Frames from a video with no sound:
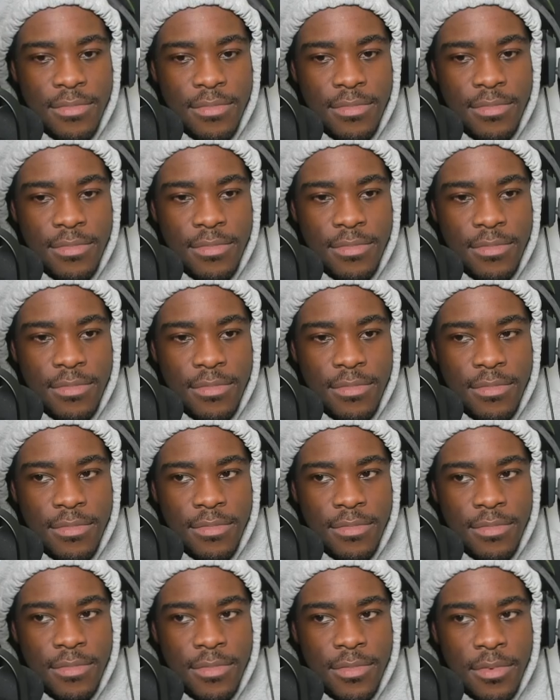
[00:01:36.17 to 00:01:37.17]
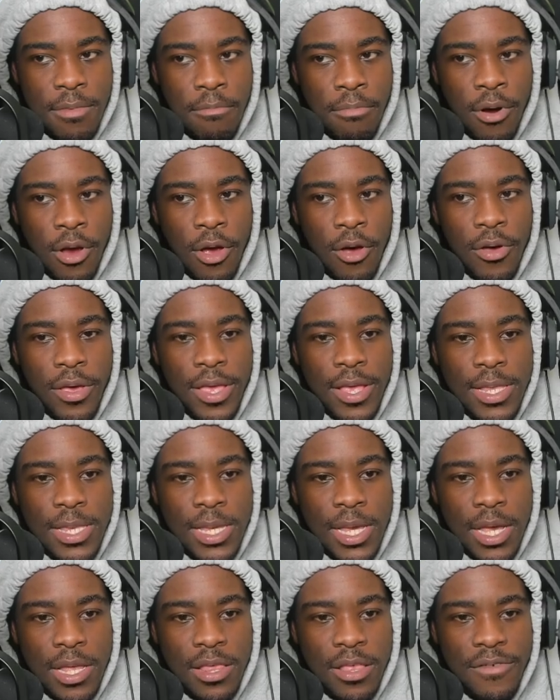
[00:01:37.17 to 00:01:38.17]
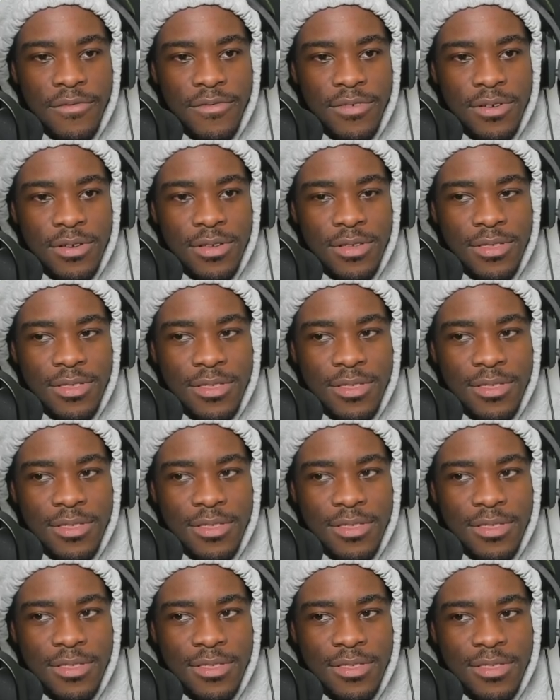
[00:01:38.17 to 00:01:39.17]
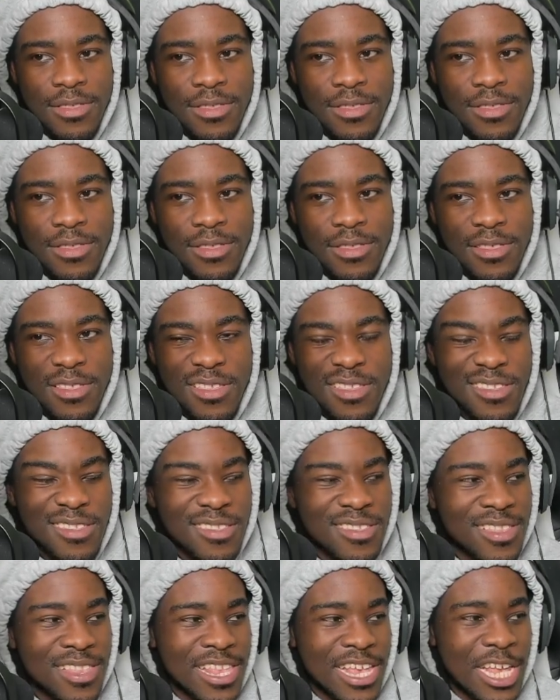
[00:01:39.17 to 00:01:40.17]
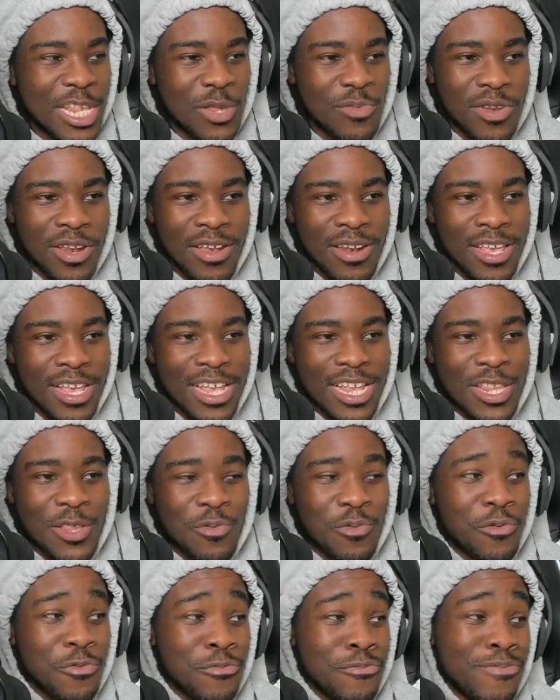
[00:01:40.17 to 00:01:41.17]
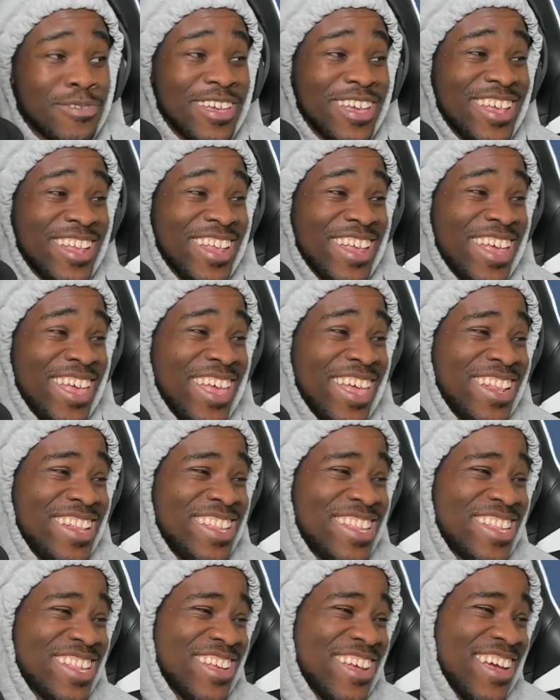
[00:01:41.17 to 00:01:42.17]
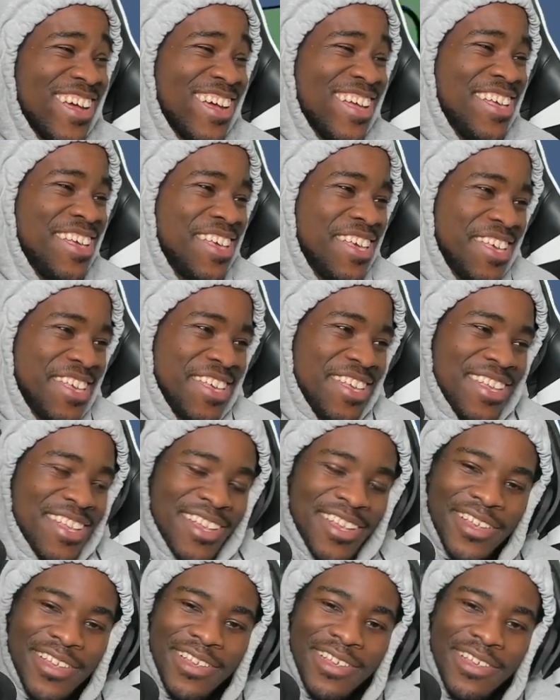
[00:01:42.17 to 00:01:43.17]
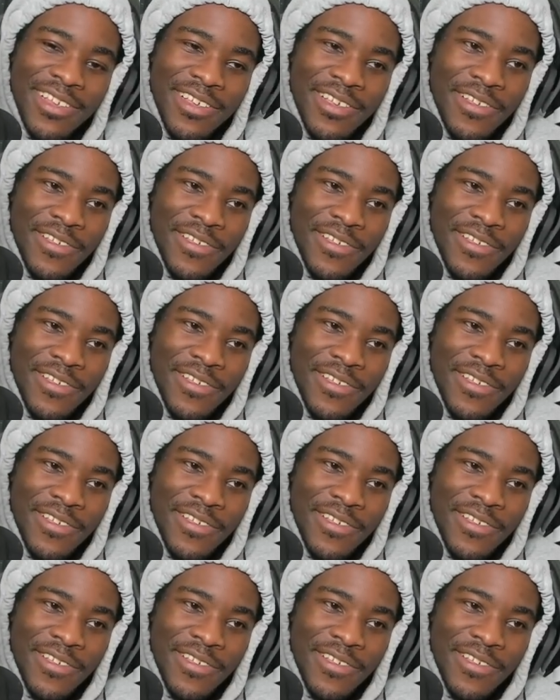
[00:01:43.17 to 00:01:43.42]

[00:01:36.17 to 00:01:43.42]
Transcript: socially awkward middle probably school me never got close to running out, as texting Days to friends and getting curved by girls didn't require too many